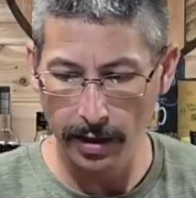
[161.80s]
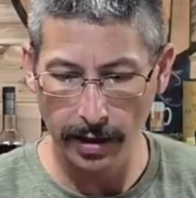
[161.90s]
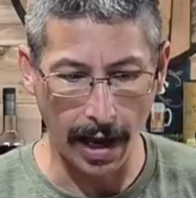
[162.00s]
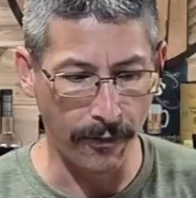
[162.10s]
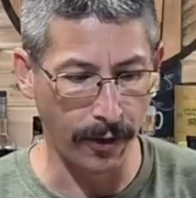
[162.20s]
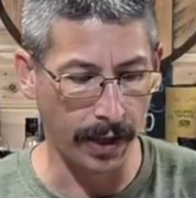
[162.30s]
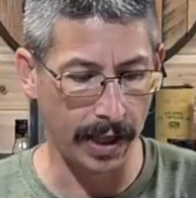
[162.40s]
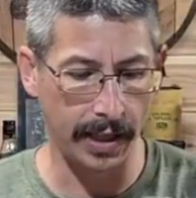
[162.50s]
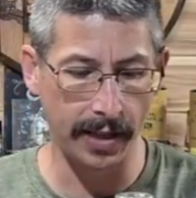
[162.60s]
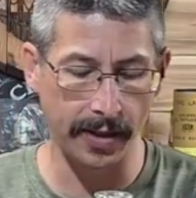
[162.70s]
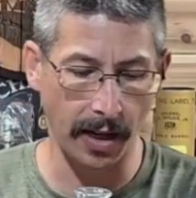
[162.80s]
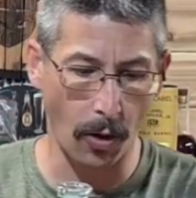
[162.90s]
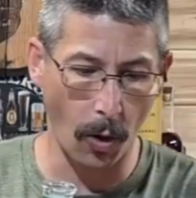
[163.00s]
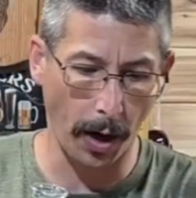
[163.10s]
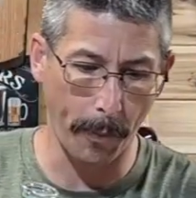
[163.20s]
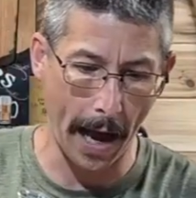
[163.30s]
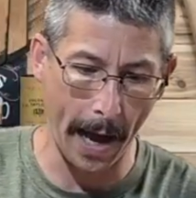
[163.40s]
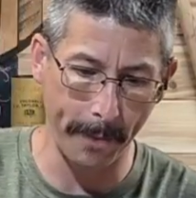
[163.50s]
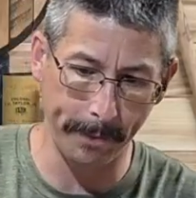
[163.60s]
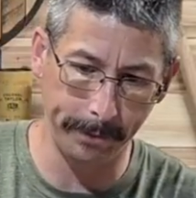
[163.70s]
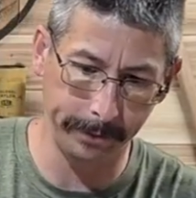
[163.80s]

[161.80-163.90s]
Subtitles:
Definitely a decent cork pop.